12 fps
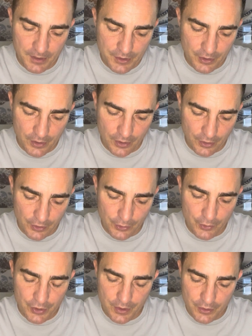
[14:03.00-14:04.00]
to
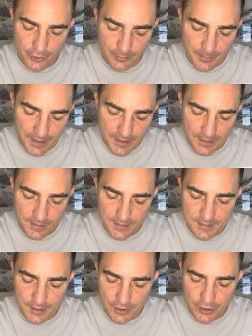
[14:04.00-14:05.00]
conclusions, you're making
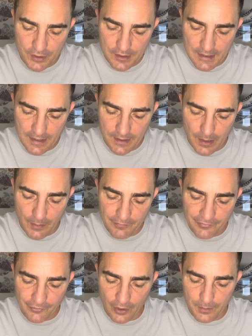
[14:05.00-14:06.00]
decisions that come
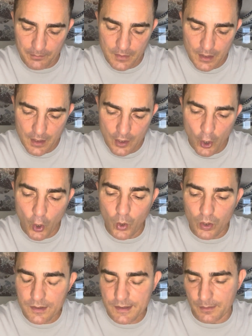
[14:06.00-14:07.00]
from
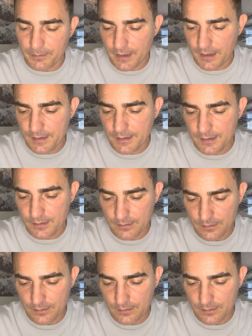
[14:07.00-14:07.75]
wholesomeness.